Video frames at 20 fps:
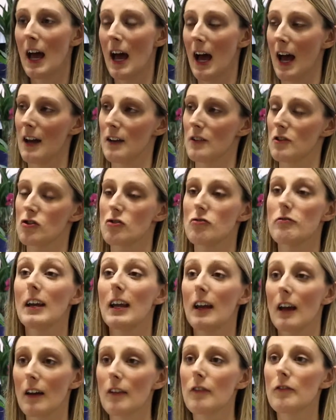and
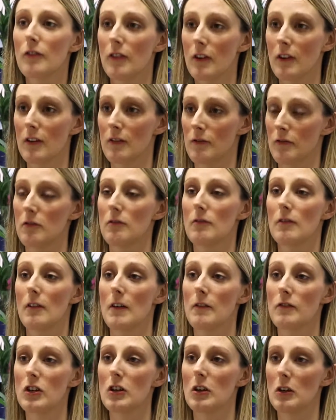trigger for a
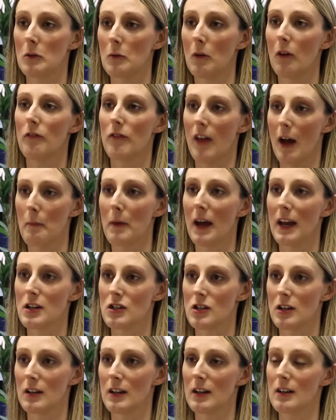review of that
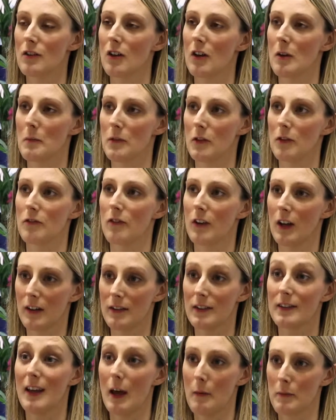patient in terms of a
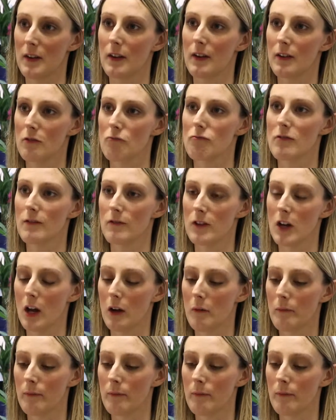sepsis review.